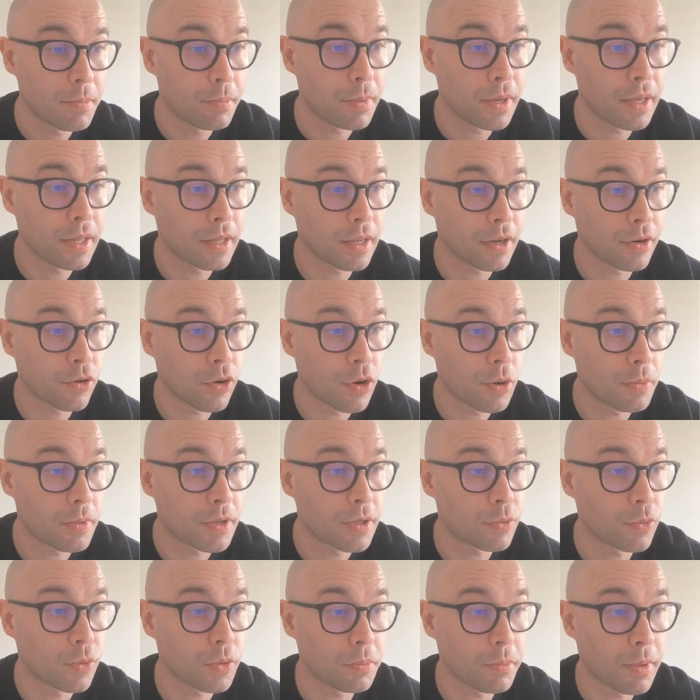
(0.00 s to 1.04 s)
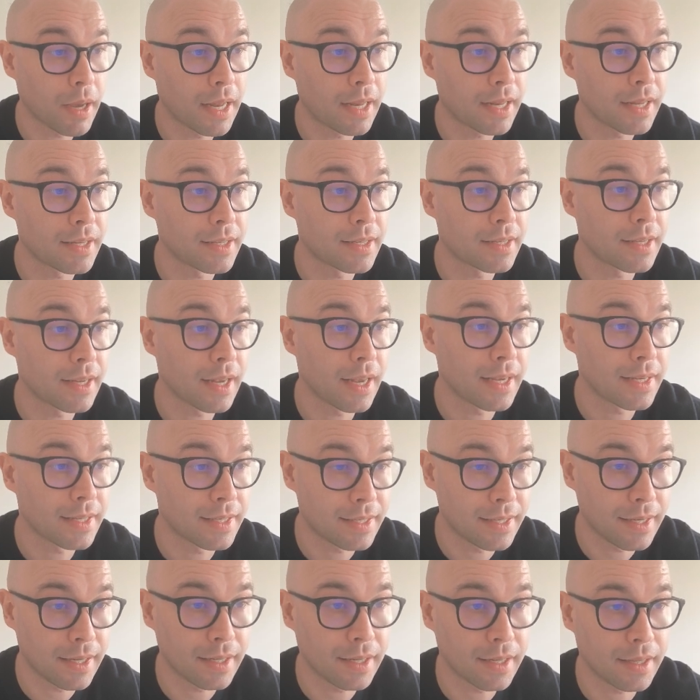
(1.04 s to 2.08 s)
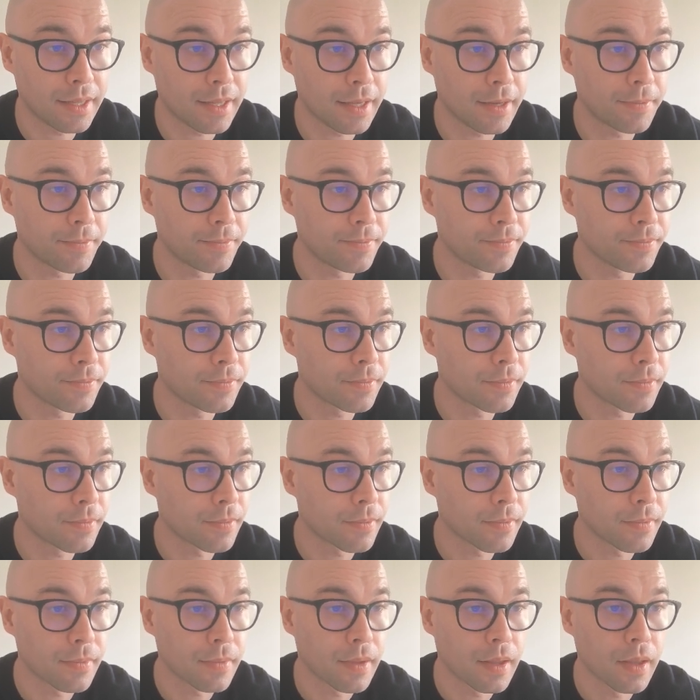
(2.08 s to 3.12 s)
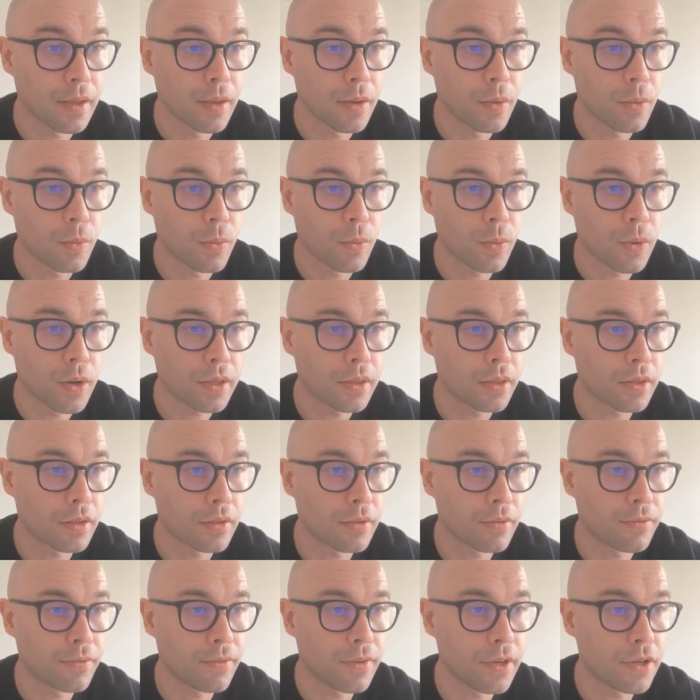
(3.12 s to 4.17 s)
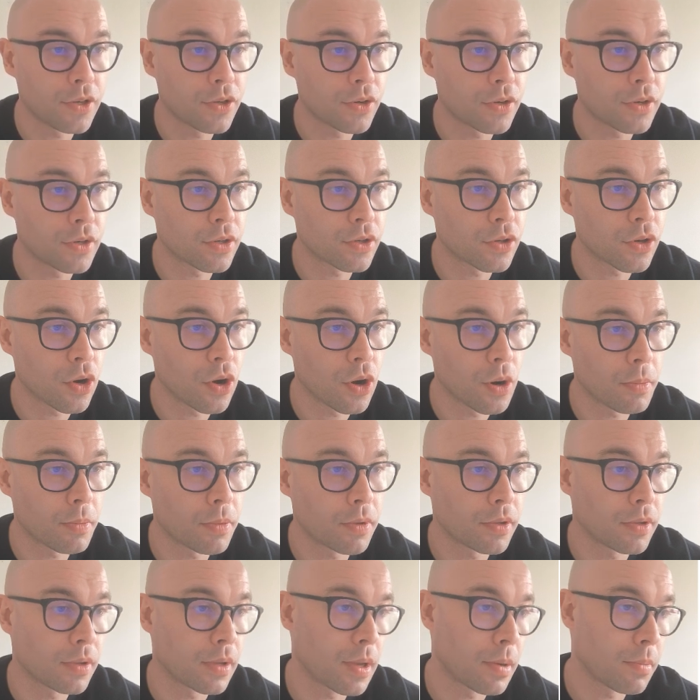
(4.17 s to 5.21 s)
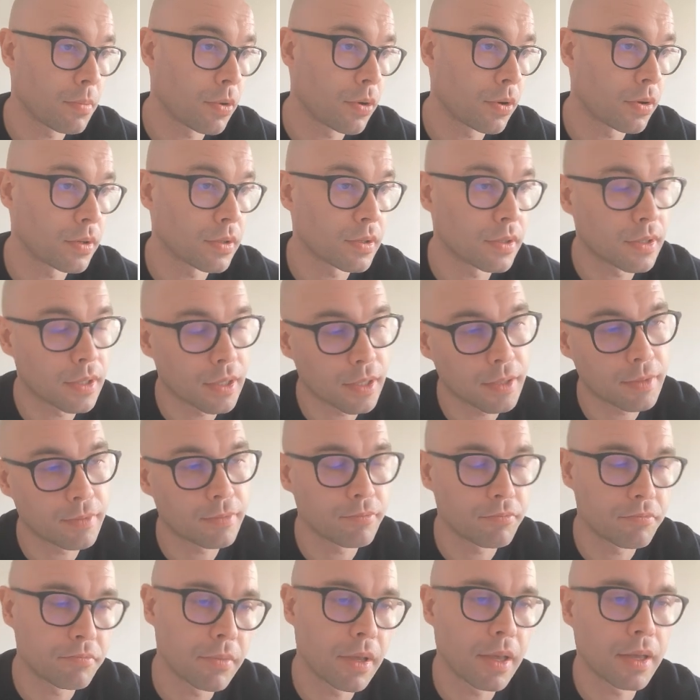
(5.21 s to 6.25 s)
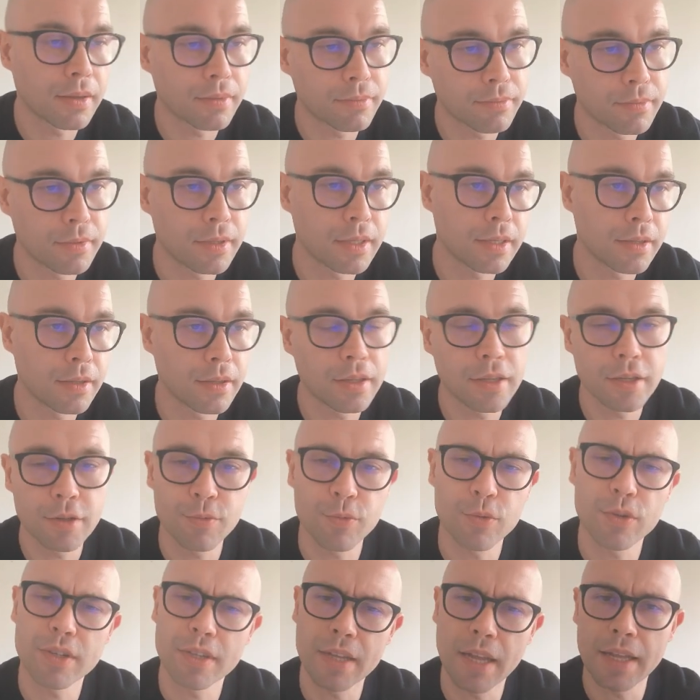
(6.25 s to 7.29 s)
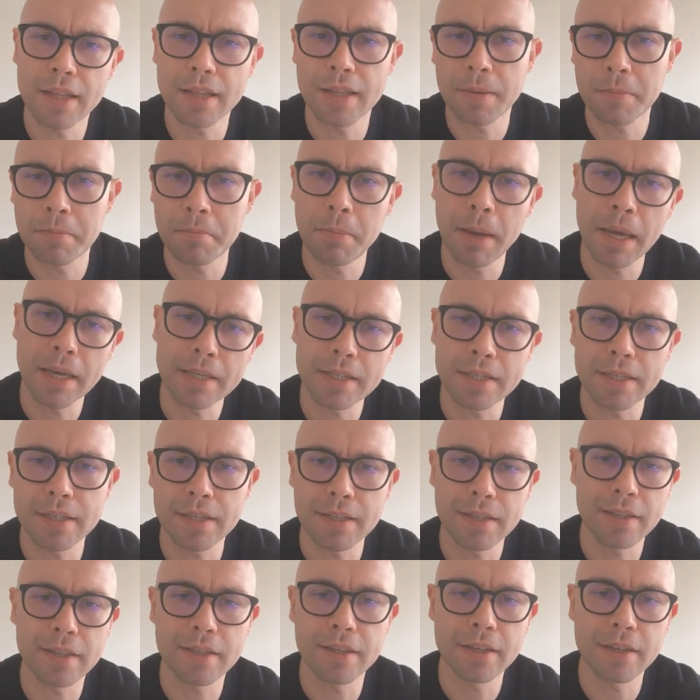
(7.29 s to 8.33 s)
peel aromas with balanced acidity. What feature is common amongst them? This was not the best